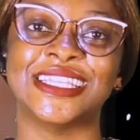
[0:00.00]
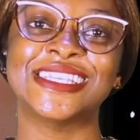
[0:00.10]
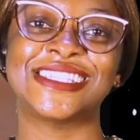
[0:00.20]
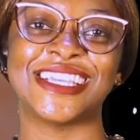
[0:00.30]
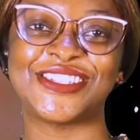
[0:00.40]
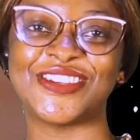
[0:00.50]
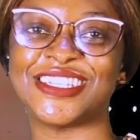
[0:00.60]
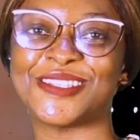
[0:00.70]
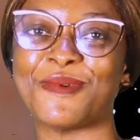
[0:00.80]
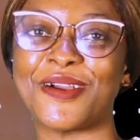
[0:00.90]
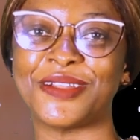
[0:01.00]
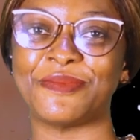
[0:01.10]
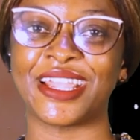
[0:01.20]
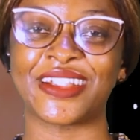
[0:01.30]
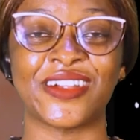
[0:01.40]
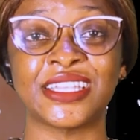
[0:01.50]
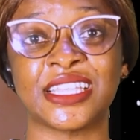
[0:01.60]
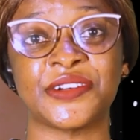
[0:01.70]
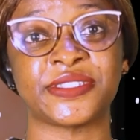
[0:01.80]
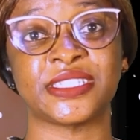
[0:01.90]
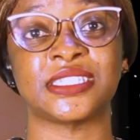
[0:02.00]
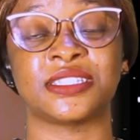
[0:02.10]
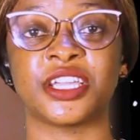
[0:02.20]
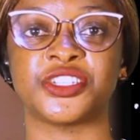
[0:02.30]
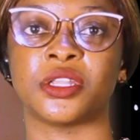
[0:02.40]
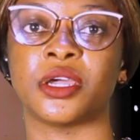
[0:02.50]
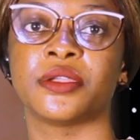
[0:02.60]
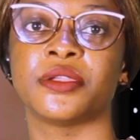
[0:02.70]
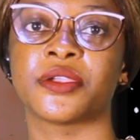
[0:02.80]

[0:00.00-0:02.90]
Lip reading: This session is powered by Christ House International.